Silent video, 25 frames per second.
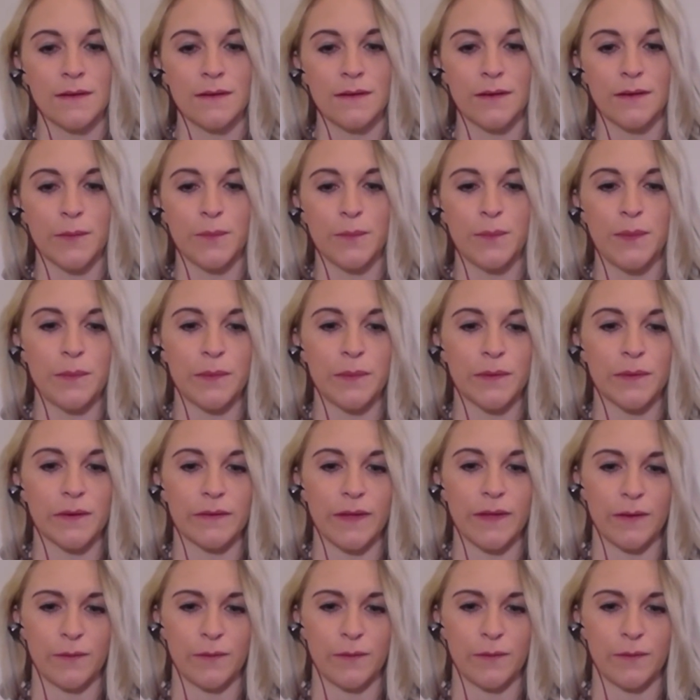you know, people are
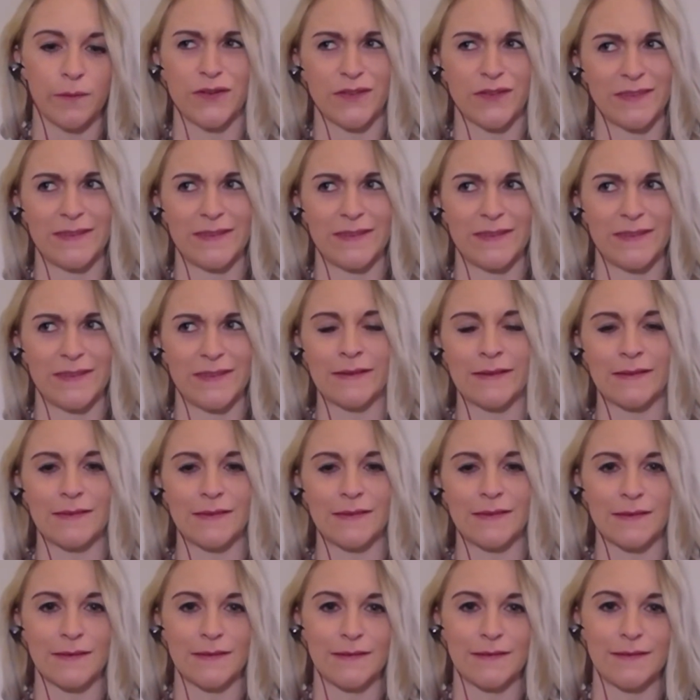like, well, you're just a
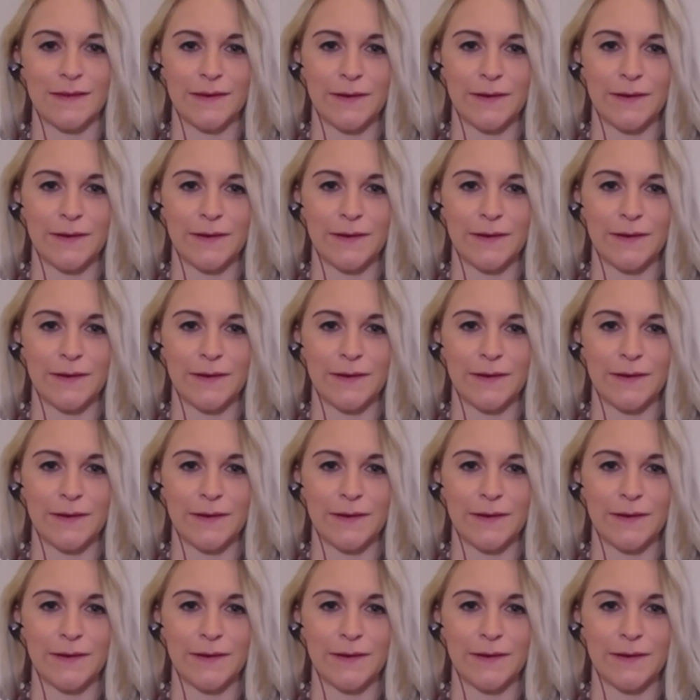dentist.